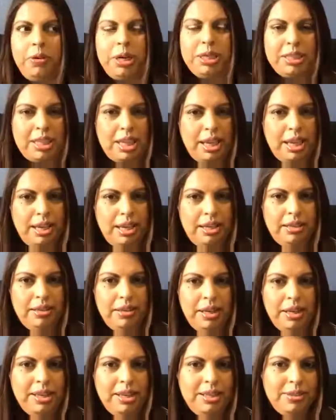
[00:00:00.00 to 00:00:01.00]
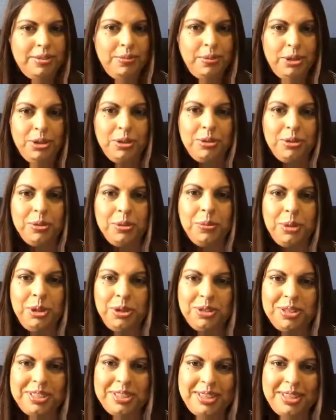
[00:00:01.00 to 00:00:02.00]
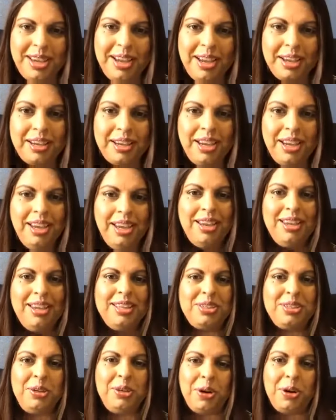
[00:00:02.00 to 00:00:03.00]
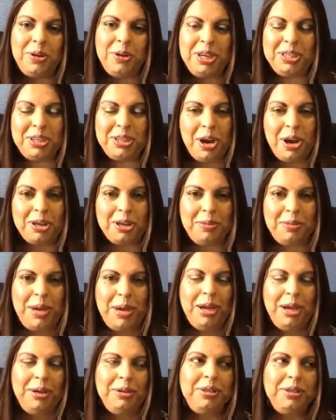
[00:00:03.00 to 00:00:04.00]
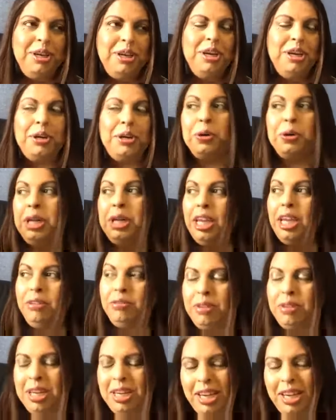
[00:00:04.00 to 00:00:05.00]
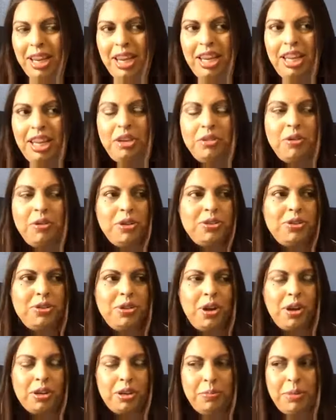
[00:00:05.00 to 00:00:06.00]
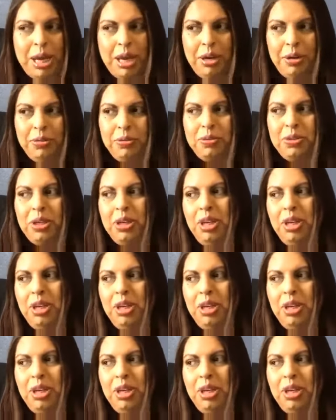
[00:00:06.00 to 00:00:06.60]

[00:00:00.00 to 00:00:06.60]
said is, what do you do when you're stuck? So you already talked about going and reading. You also talked about,